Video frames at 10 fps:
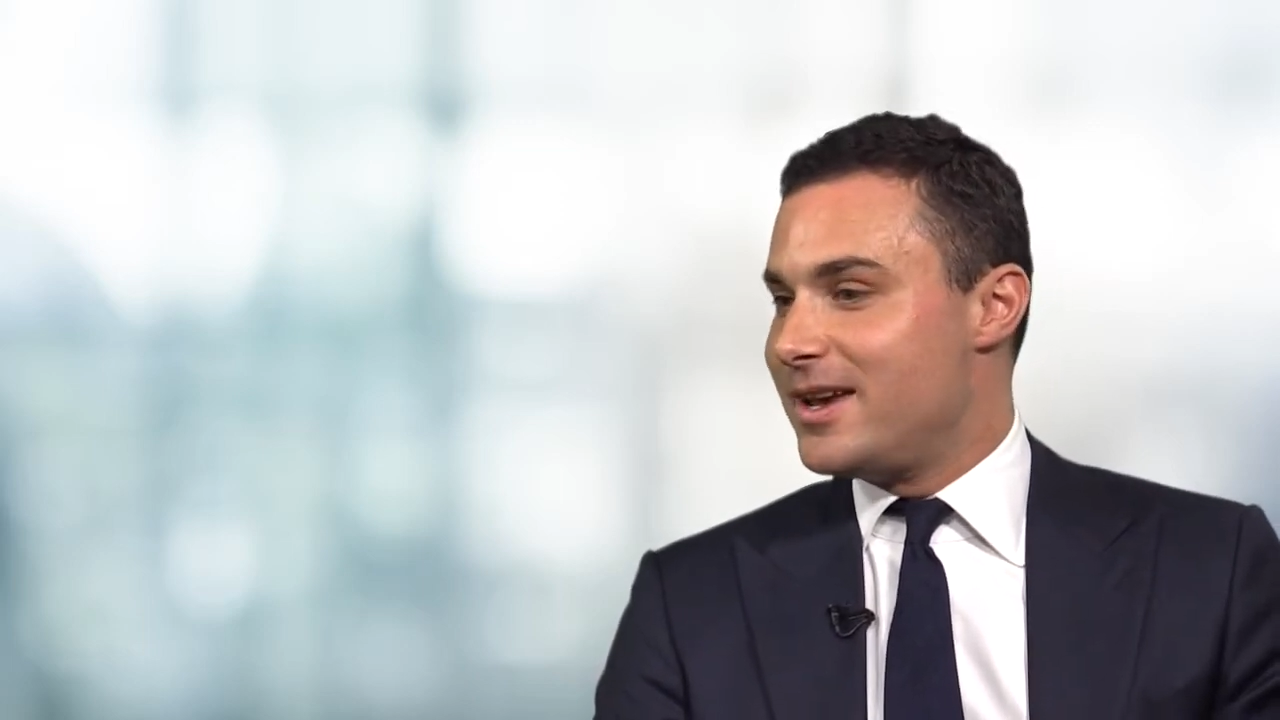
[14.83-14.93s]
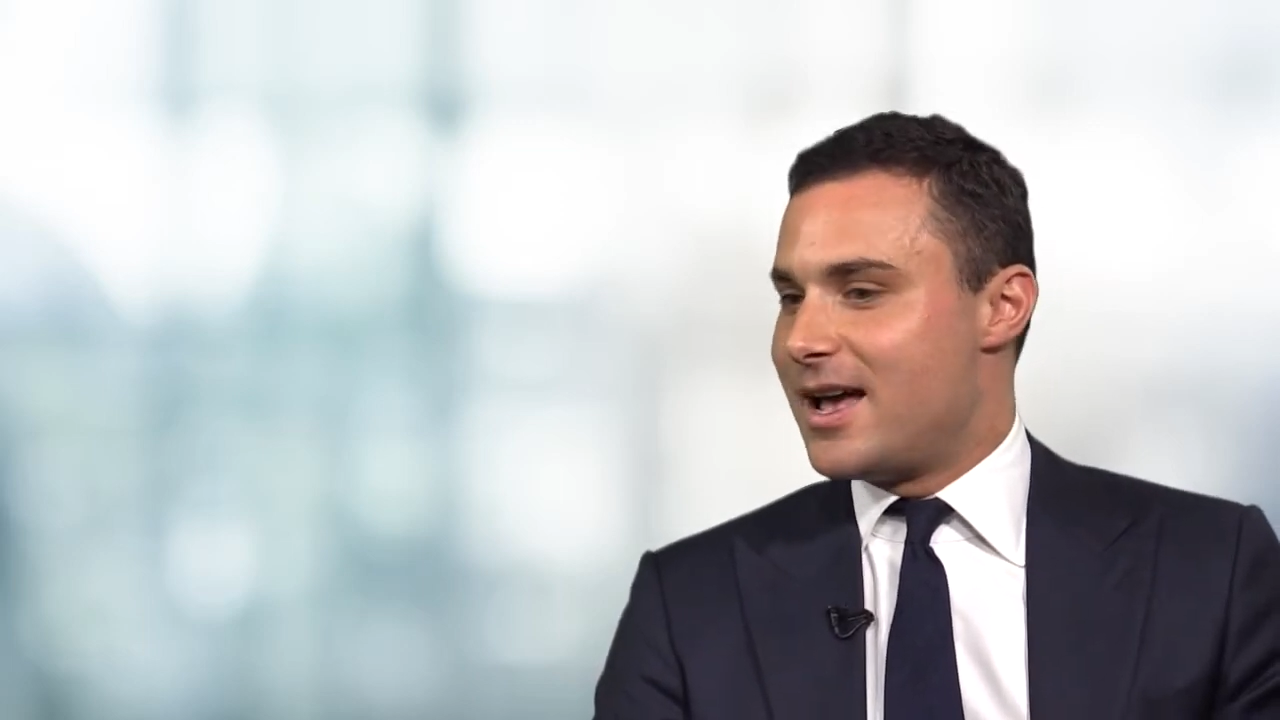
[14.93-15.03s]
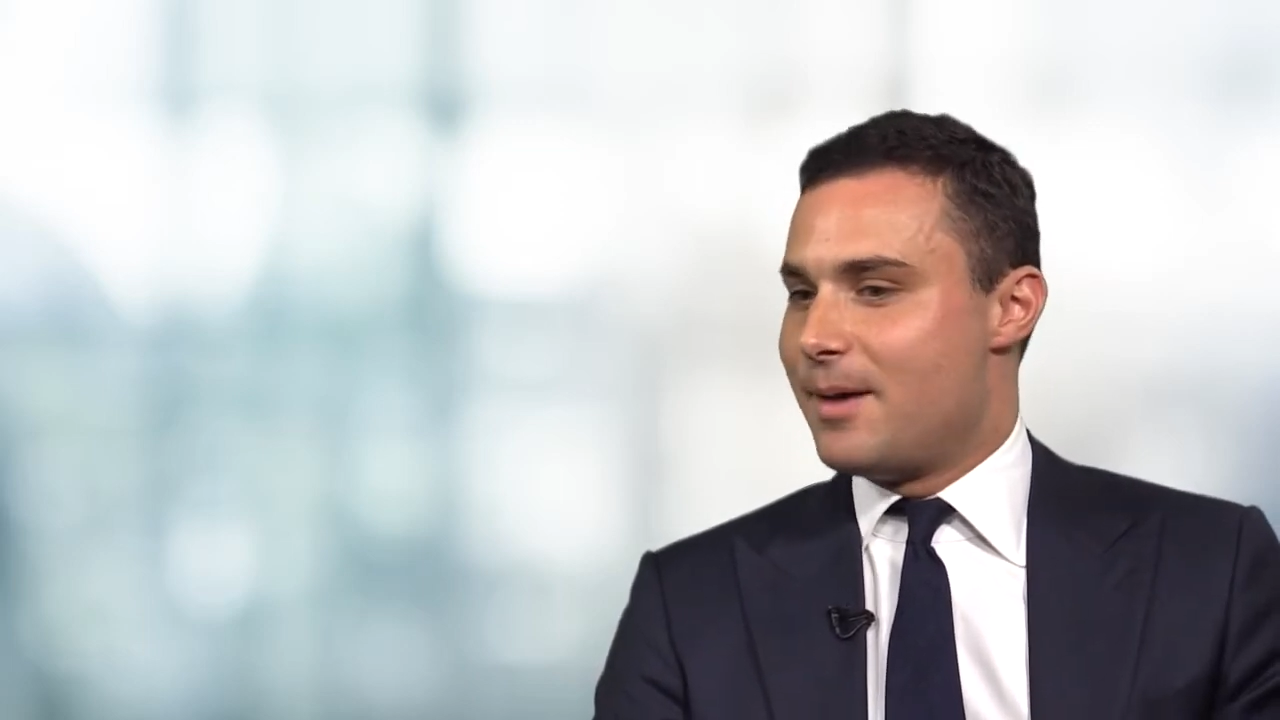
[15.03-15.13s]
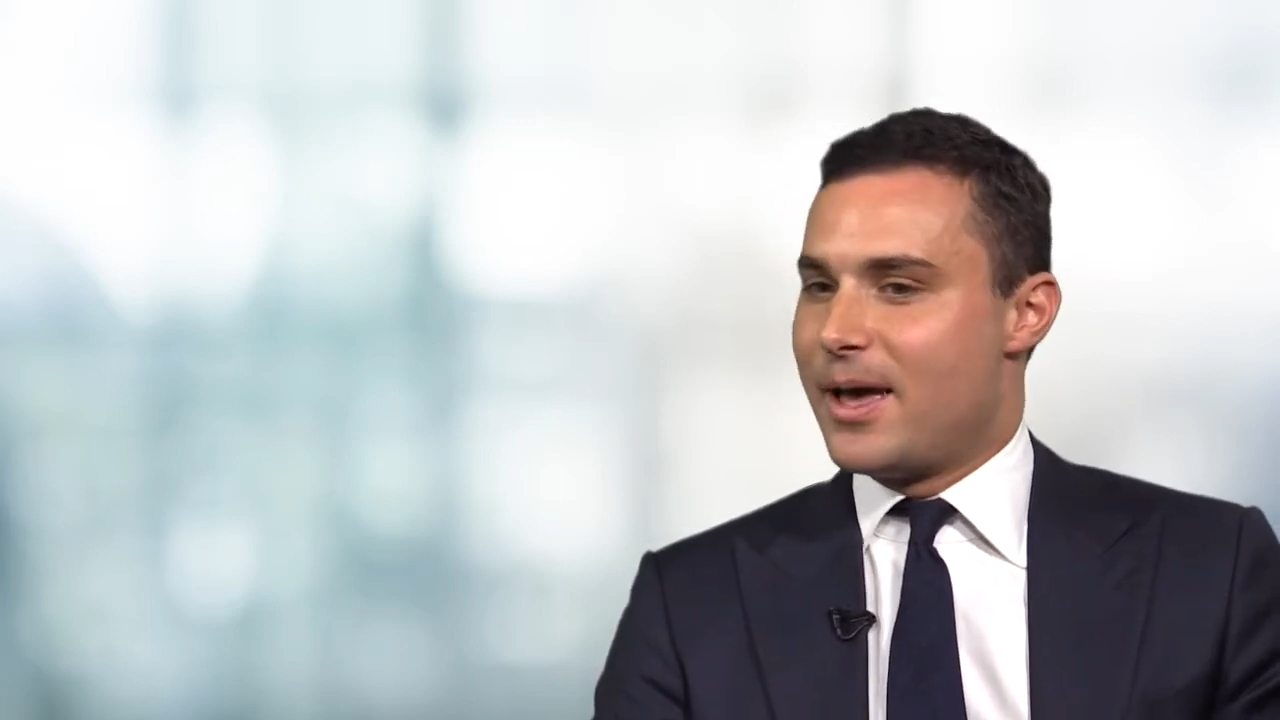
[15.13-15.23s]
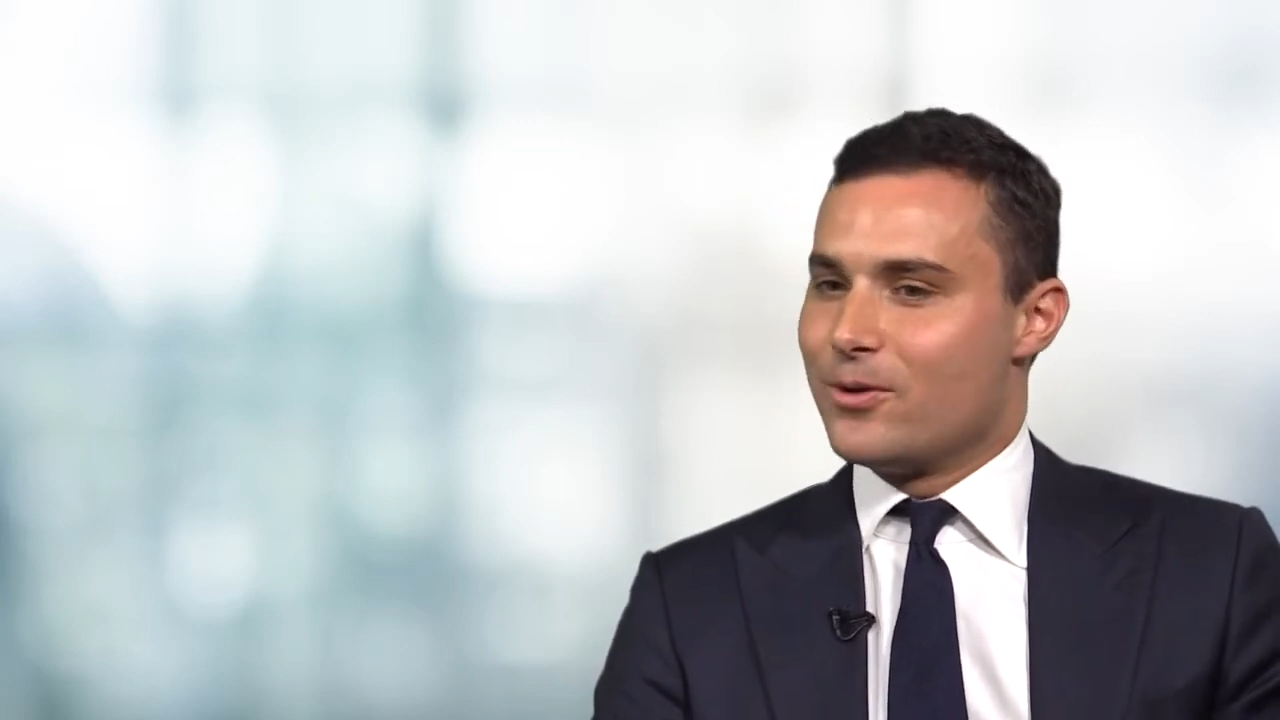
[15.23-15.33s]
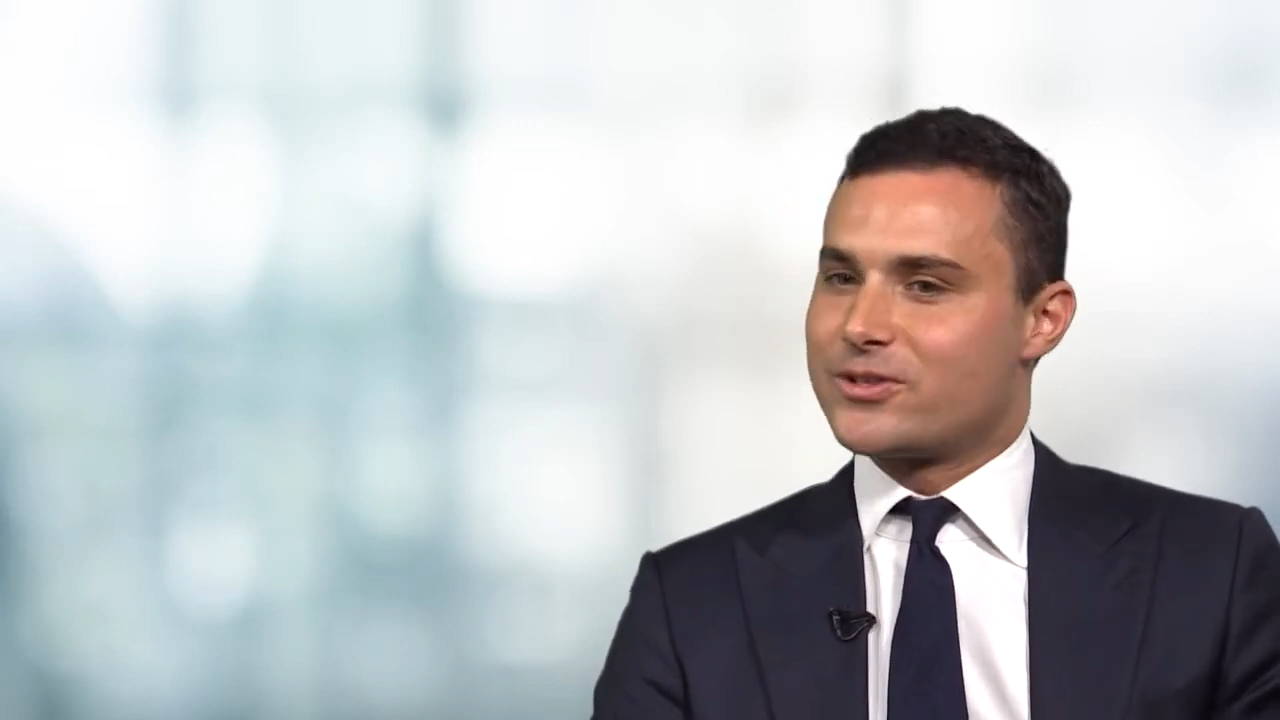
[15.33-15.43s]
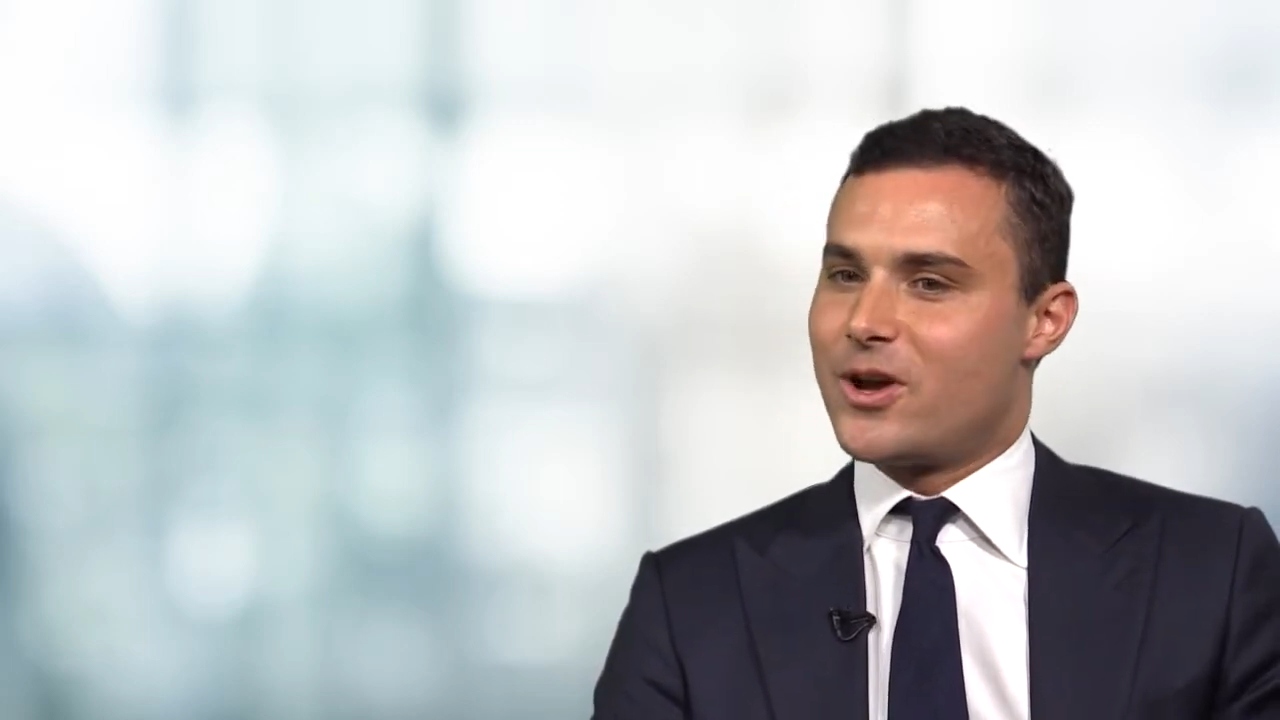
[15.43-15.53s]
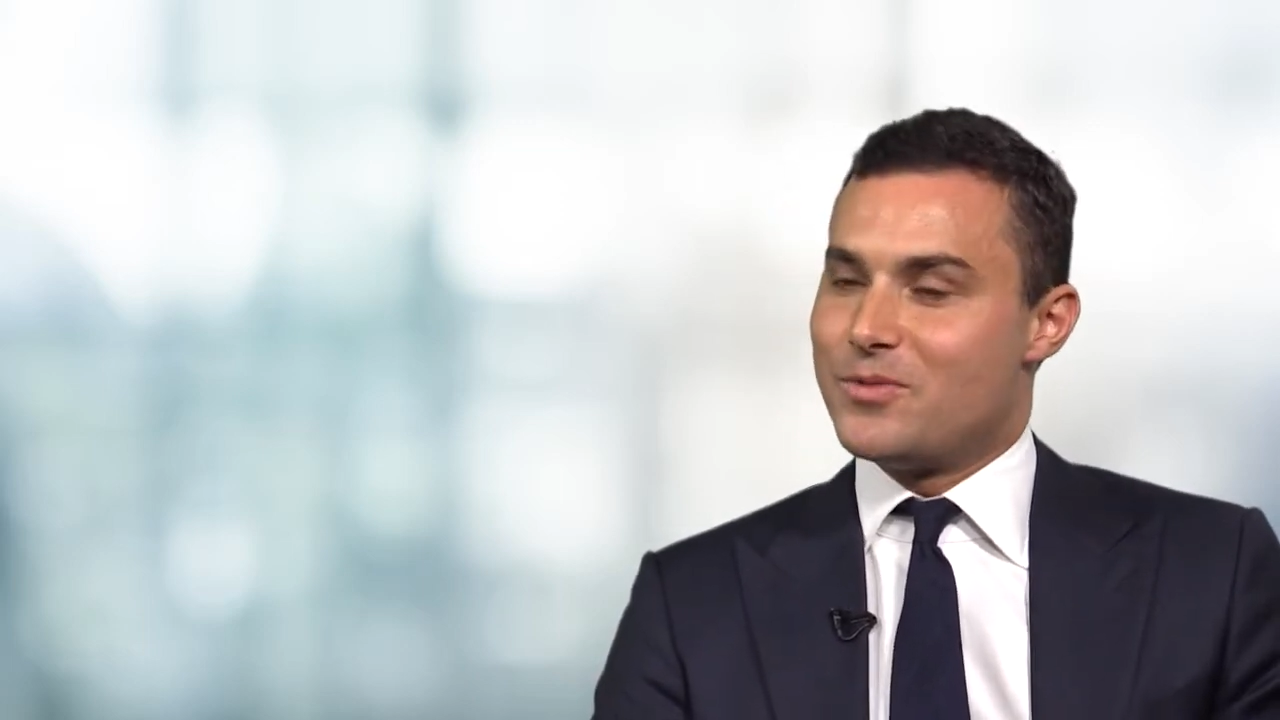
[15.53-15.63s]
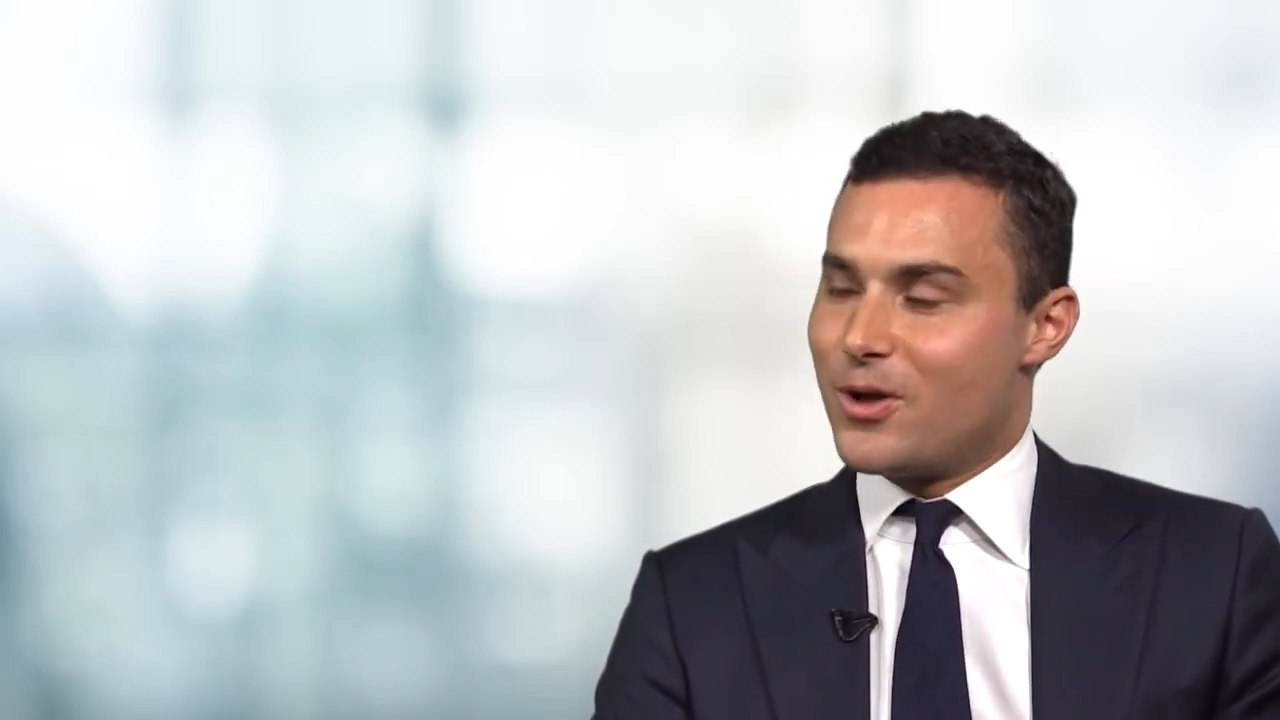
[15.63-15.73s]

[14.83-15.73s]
Healthscope